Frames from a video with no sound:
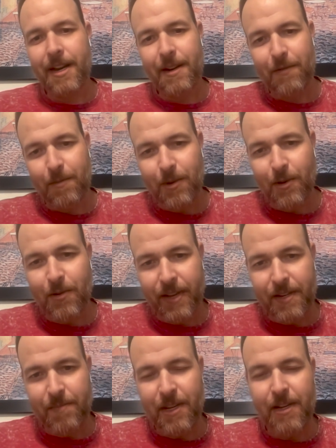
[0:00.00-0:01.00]
from your
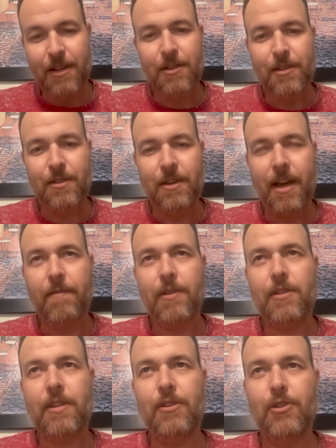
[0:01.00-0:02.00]
end because
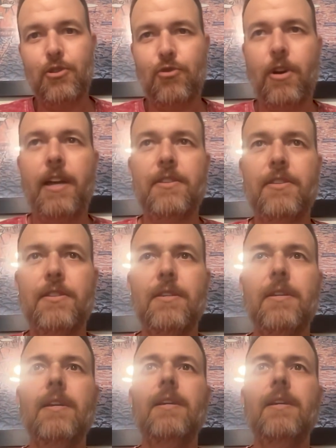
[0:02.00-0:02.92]
obviously stress,